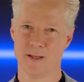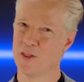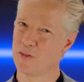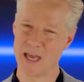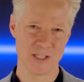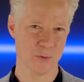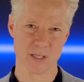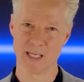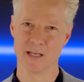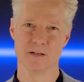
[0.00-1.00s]
Thank you
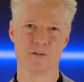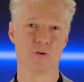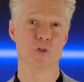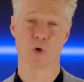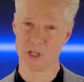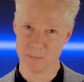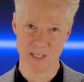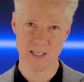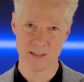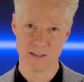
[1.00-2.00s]
again for joining
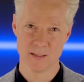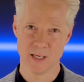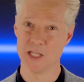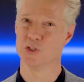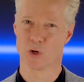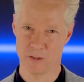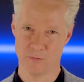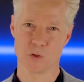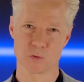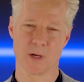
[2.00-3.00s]
me and joining
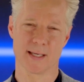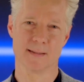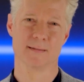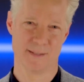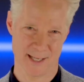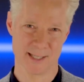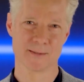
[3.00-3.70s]
Volkswagen today.